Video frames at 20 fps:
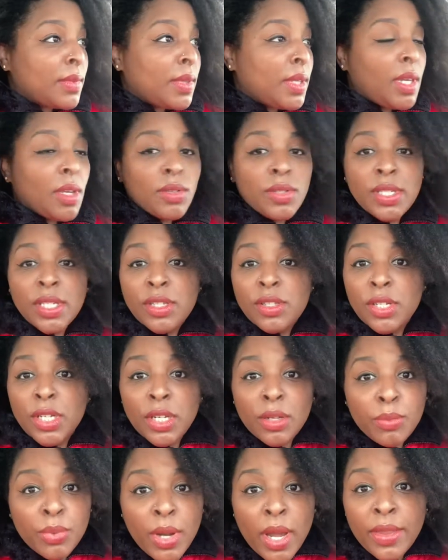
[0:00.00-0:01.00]
Your sister,
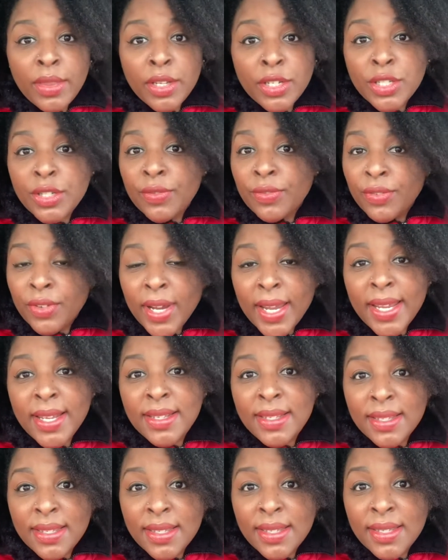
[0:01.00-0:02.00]
your brothers, your friends?